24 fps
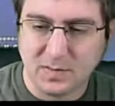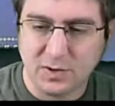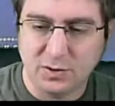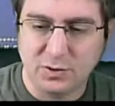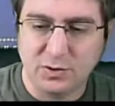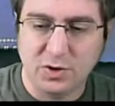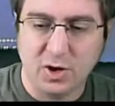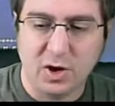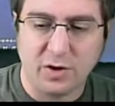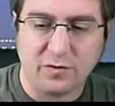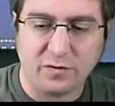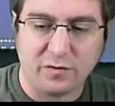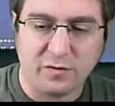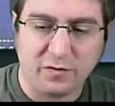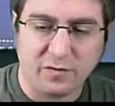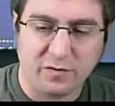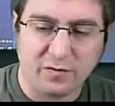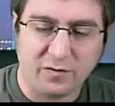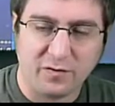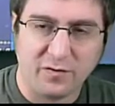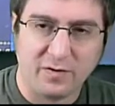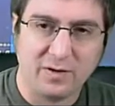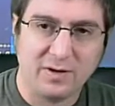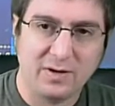
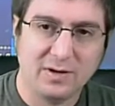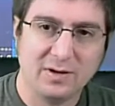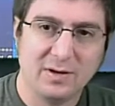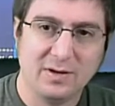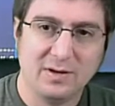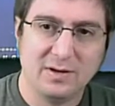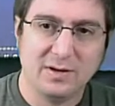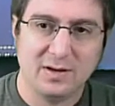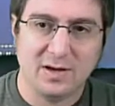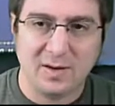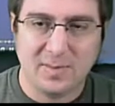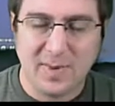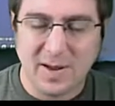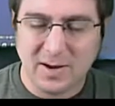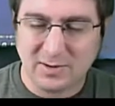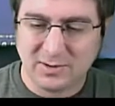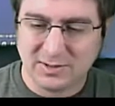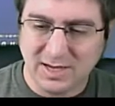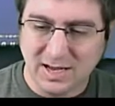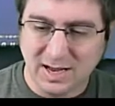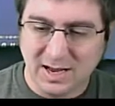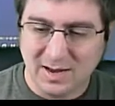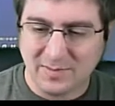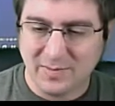Yes. About
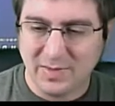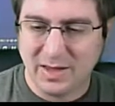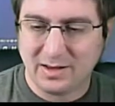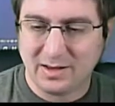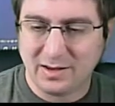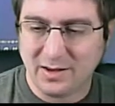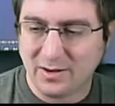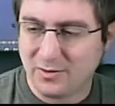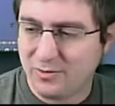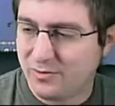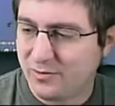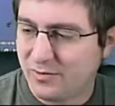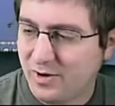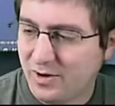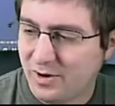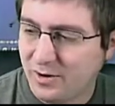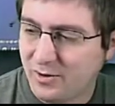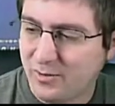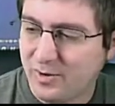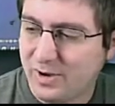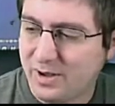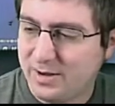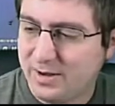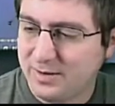time that goes our
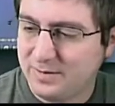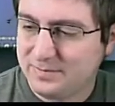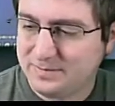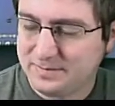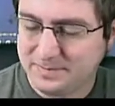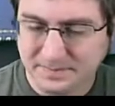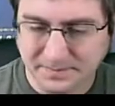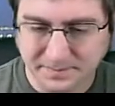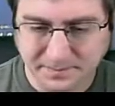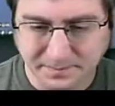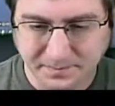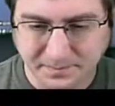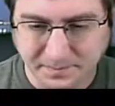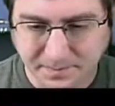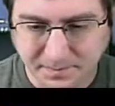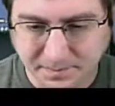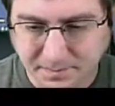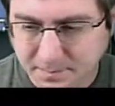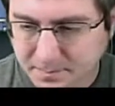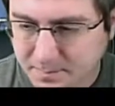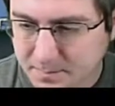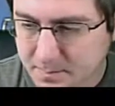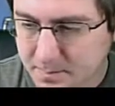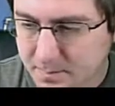way.
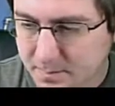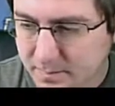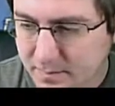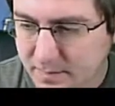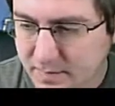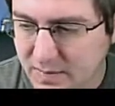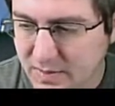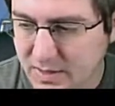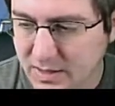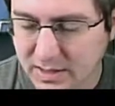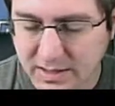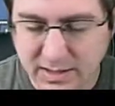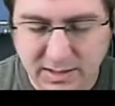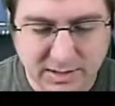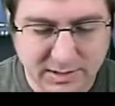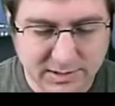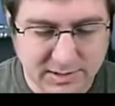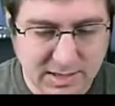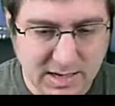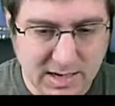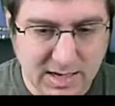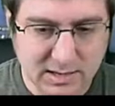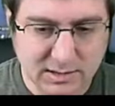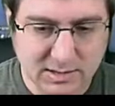He does
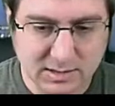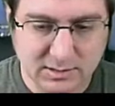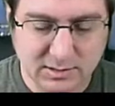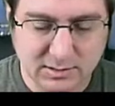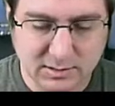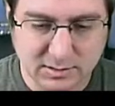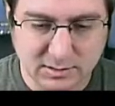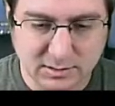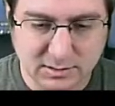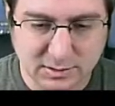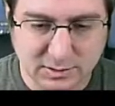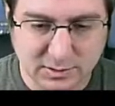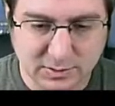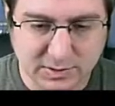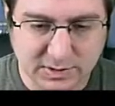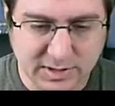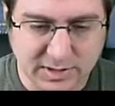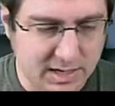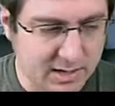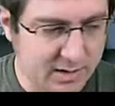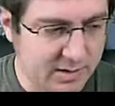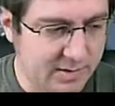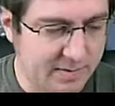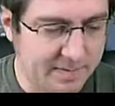not do attack.
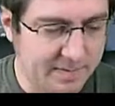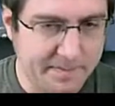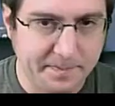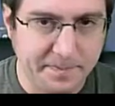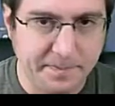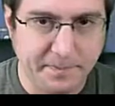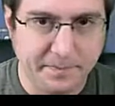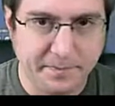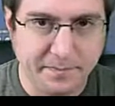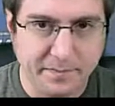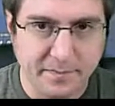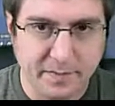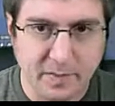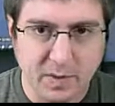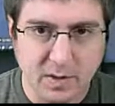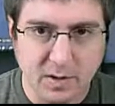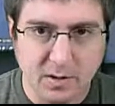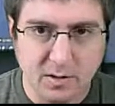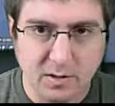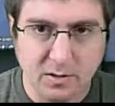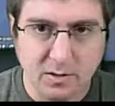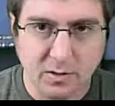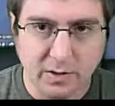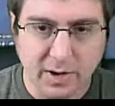
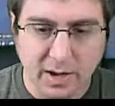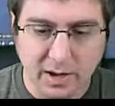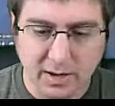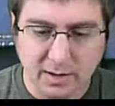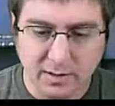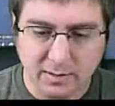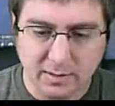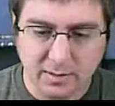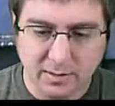Okay.